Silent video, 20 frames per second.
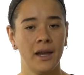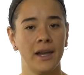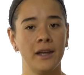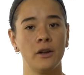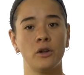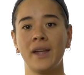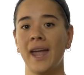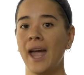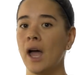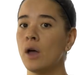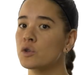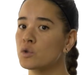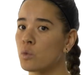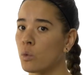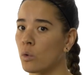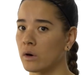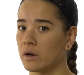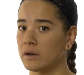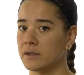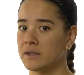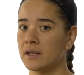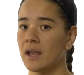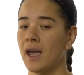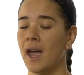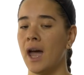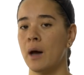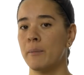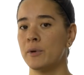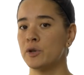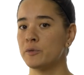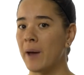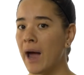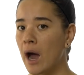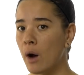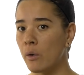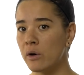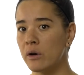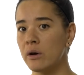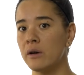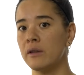It'll count towards how much
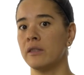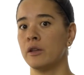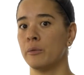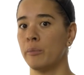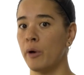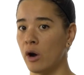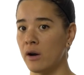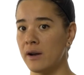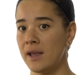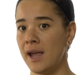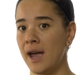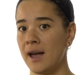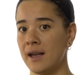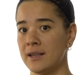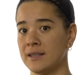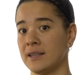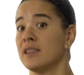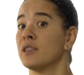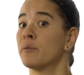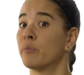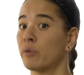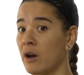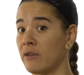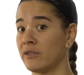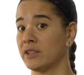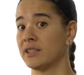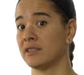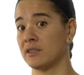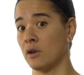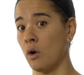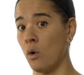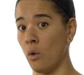power their party has in the province as a